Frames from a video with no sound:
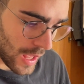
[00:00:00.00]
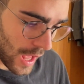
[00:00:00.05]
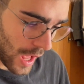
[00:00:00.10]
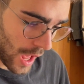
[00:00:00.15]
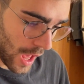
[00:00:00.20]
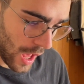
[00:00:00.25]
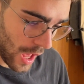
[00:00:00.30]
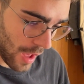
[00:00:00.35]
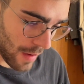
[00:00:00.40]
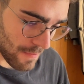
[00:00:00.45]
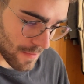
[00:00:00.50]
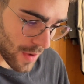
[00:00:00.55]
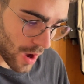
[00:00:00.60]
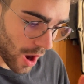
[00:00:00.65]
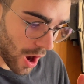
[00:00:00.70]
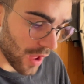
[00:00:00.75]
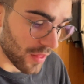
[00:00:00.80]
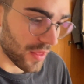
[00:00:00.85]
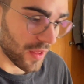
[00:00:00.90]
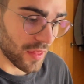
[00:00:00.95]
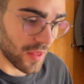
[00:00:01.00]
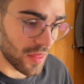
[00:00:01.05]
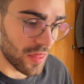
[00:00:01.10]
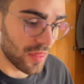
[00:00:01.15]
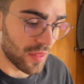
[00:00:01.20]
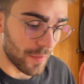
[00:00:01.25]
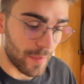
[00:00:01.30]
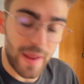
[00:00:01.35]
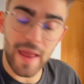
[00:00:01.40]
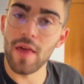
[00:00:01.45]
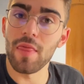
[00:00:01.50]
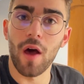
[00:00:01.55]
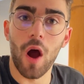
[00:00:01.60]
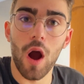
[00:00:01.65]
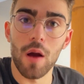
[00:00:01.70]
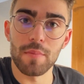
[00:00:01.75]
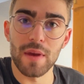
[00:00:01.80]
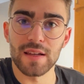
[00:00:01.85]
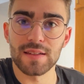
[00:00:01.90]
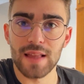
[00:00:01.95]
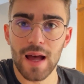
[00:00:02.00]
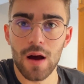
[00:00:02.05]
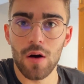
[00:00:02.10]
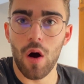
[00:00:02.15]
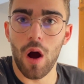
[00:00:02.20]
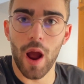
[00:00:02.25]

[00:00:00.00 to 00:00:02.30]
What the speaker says: Other than the bit that I missed out,